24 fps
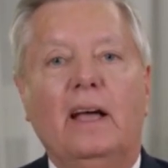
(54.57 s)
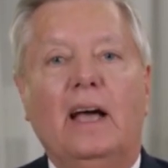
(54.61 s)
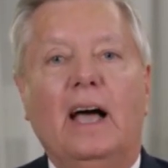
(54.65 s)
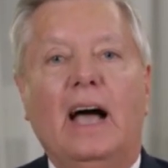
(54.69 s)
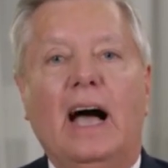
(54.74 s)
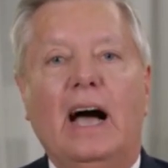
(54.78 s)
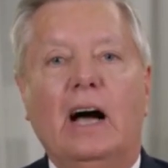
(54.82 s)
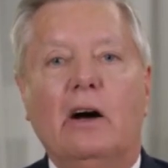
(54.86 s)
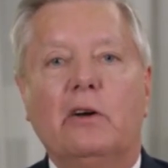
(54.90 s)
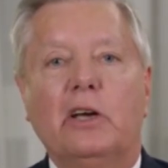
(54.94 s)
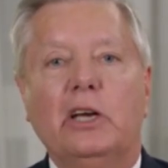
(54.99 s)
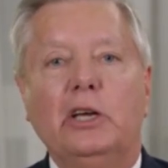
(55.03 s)

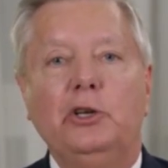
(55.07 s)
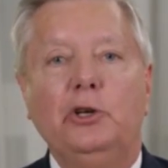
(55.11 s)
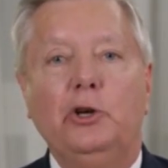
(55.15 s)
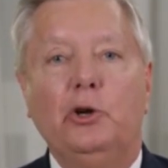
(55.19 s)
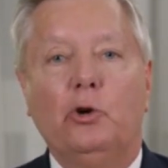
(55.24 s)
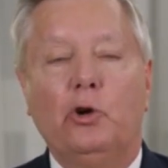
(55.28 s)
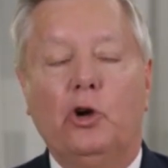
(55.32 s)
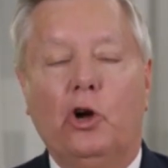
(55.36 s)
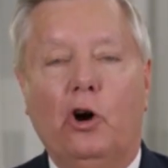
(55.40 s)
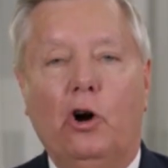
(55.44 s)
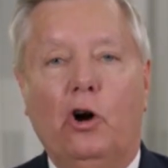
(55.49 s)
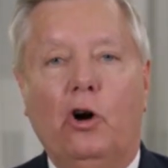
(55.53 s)
How can
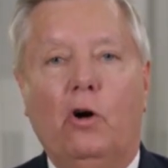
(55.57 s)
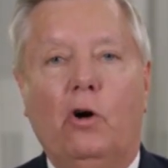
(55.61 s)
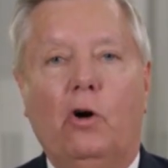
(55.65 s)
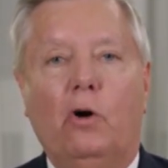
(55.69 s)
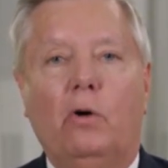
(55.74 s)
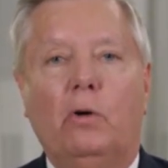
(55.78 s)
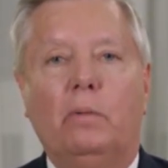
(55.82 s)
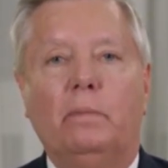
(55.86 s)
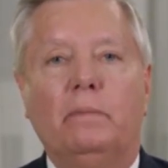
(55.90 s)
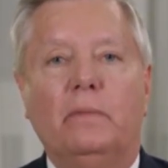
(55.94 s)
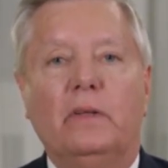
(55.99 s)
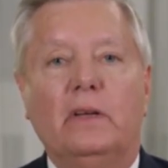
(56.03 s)
you
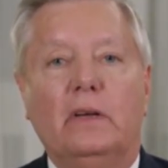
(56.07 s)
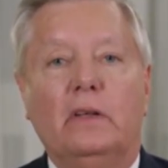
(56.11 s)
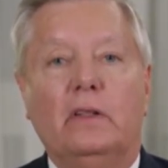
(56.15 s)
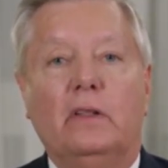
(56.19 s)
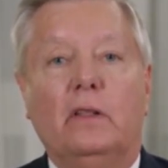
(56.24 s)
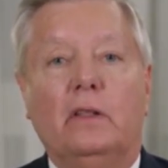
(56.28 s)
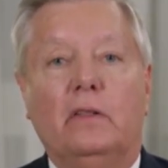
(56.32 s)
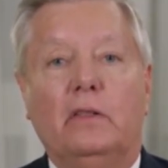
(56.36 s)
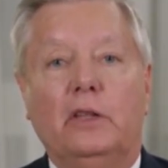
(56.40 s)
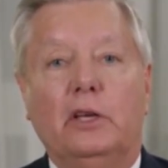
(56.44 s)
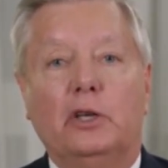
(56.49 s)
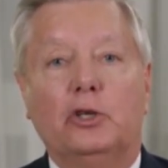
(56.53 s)
call
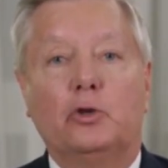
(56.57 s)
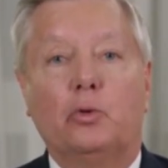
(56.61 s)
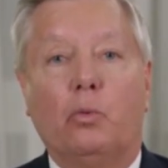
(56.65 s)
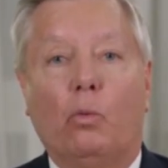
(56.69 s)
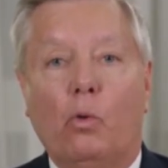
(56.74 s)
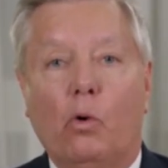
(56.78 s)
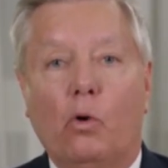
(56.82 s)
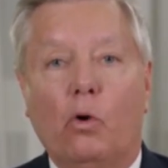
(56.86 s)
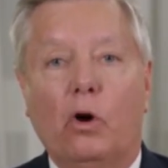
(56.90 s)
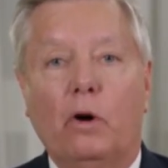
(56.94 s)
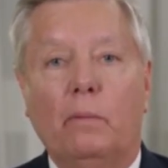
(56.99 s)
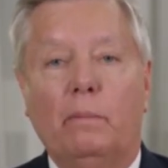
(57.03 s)
this
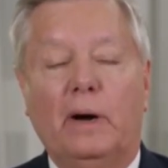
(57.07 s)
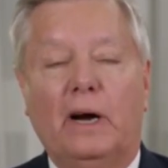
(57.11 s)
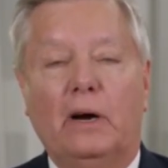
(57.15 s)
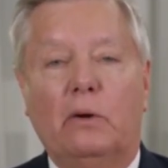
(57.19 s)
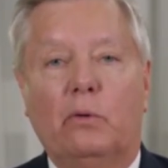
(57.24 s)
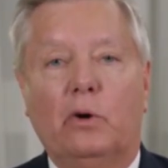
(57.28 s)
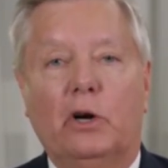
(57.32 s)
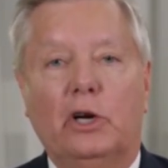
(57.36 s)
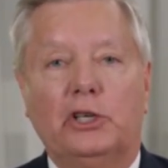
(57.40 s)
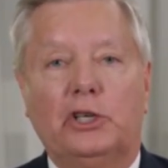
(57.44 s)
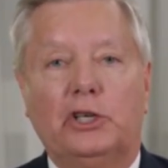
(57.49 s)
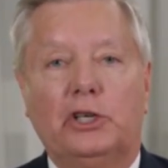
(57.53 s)
war by
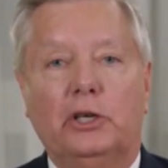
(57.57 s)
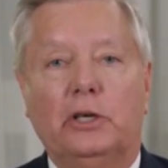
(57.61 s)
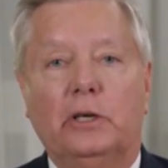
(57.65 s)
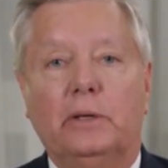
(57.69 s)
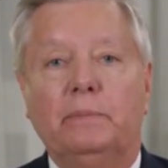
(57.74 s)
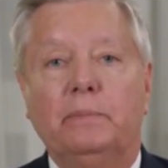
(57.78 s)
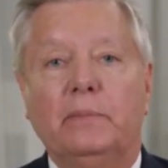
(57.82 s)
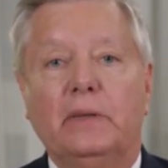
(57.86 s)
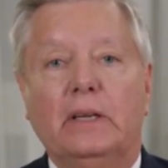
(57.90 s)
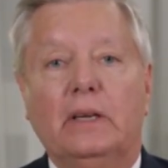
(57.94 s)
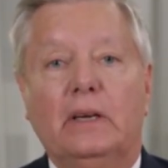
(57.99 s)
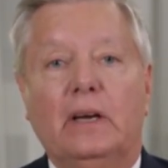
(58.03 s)

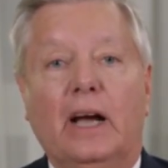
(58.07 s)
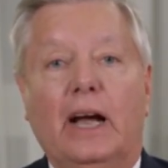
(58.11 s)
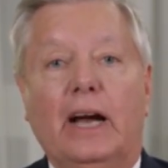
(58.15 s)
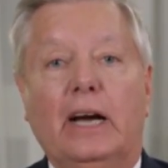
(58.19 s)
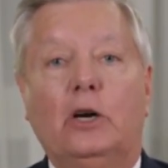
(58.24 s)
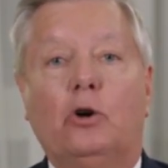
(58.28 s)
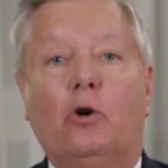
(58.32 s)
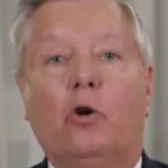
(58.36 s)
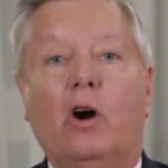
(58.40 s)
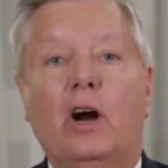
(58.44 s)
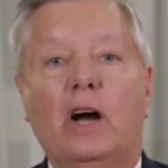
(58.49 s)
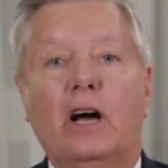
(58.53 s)
Russia a
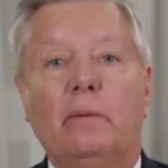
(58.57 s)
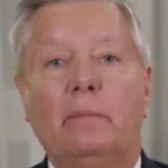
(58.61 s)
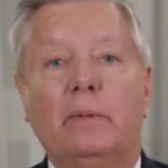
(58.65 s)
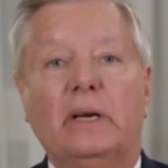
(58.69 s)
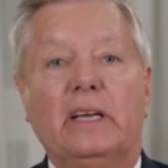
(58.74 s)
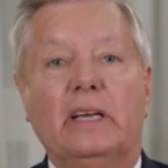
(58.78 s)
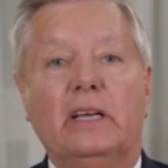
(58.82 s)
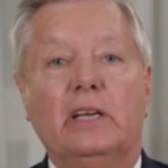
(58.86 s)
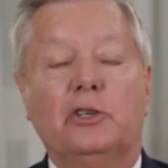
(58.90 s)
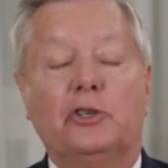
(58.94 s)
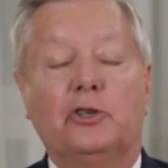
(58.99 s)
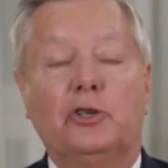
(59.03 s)
crime
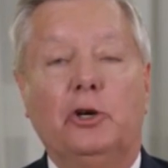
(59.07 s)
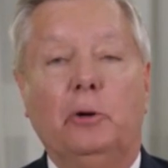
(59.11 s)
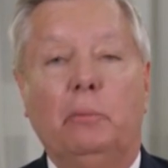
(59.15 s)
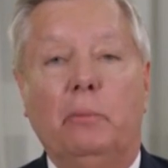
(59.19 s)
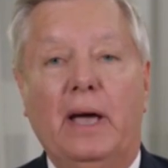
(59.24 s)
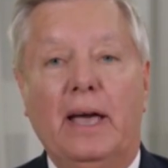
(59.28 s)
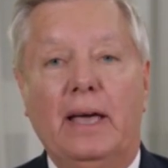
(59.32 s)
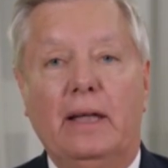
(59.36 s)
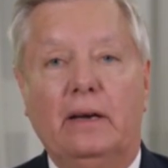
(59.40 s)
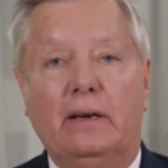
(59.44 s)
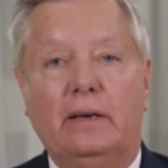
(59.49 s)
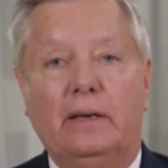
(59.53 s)
against
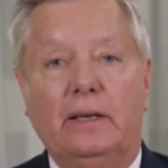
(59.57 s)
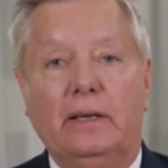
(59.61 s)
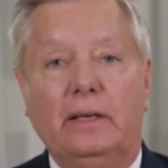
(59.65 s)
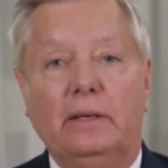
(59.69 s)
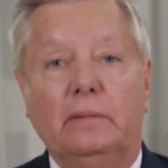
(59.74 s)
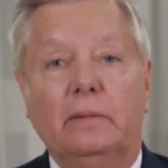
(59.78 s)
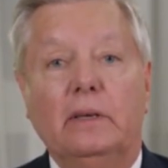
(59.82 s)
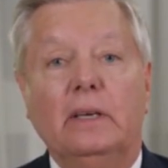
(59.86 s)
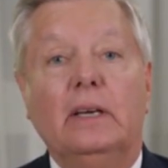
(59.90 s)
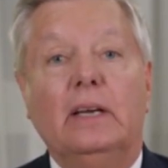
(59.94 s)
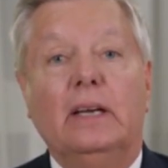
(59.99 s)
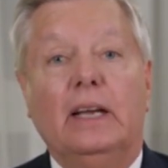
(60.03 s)

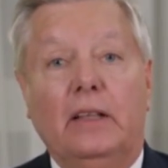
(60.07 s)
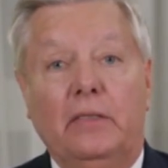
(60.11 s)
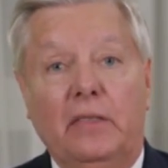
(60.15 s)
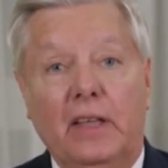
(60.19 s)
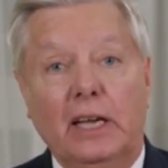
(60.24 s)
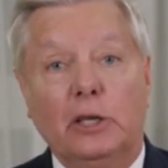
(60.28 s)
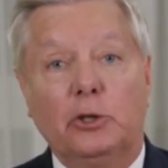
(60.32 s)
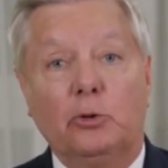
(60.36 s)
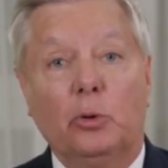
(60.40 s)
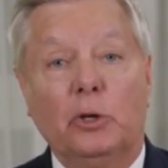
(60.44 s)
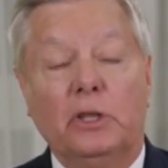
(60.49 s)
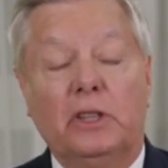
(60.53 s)
humanity? And
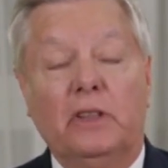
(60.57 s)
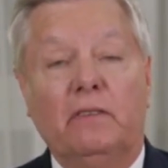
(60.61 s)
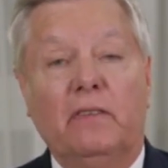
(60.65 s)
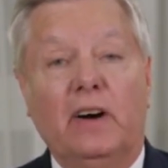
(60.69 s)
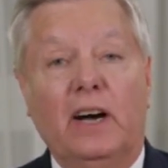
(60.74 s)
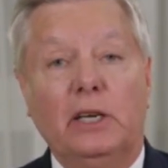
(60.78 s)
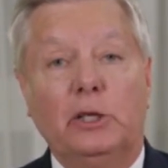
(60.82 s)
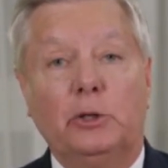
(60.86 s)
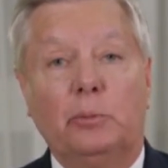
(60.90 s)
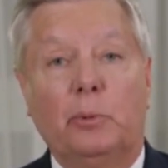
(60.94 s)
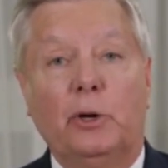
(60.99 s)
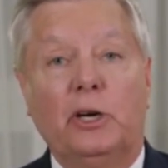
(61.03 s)
that's what the
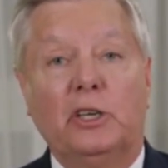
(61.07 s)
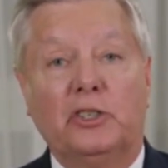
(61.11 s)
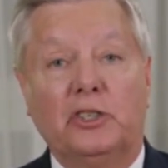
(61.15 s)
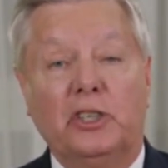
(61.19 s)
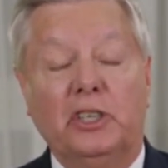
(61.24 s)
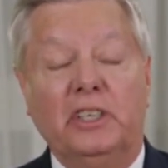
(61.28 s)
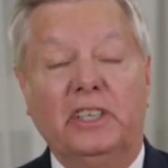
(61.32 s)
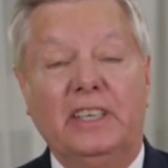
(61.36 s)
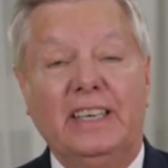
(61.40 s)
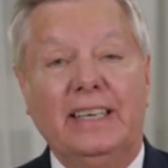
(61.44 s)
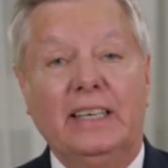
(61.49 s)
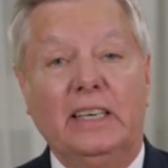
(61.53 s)
vice
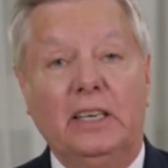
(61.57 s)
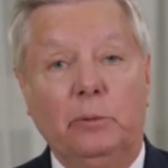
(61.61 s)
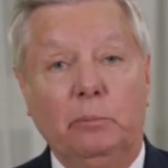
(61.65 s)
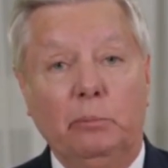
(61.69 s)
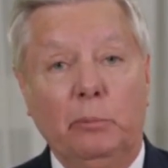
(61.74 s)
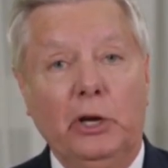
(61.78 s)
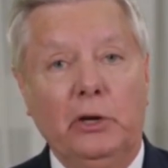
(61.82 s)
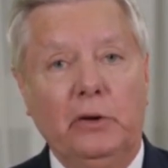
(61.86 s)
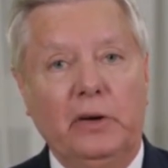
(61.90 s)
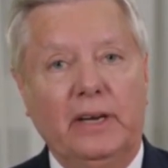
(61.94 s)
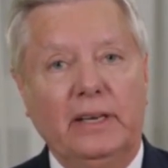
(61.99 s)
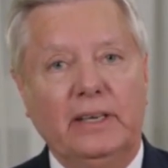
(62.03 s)
president did in
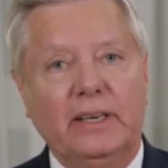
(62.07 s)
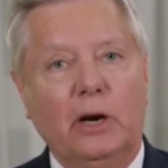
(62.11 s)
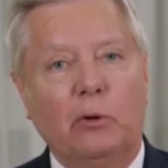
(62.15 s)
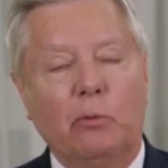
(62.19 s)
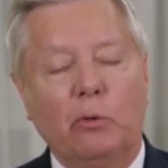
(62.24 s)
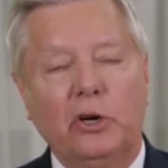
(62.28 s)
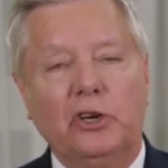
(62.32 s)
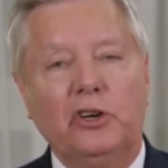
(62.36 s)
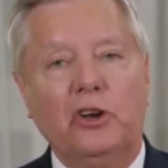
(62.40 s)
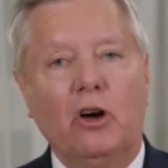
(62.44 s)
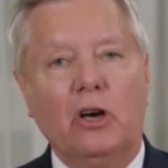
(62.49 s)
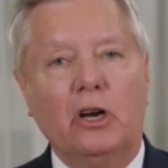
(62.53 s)
Munich. Now,
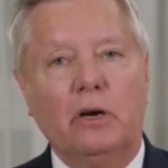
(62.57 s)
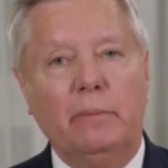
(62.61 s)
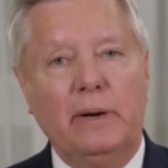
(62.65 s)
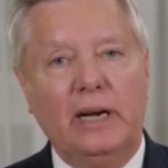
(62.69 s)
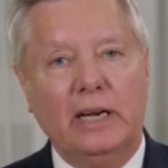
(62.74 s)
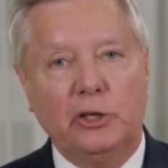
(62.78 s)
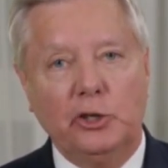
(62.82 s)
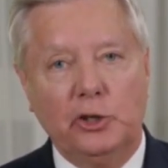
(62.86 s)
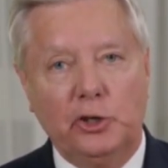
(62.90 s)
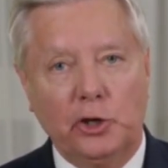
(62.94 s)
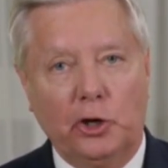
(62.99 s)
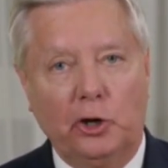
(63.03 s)
we're talking
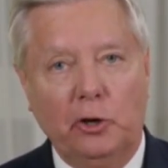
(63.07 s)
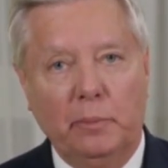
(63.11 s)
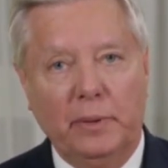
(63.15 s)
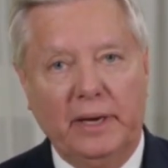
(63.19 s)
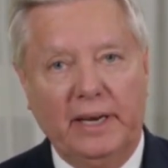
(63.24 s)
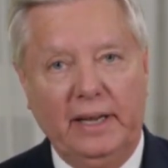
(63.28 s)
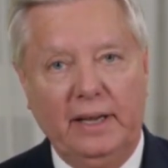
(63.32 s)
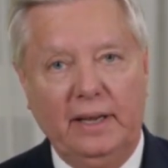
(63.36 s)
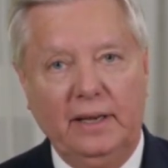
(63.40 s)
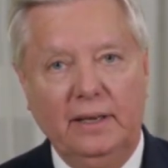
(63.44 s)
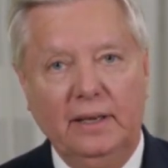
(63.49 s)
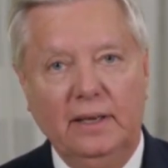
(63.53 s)
about
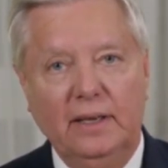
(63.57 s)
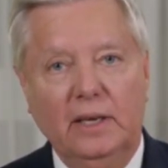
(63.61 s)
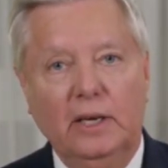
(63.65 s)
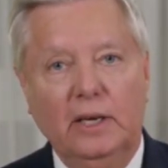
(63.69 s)
Germany.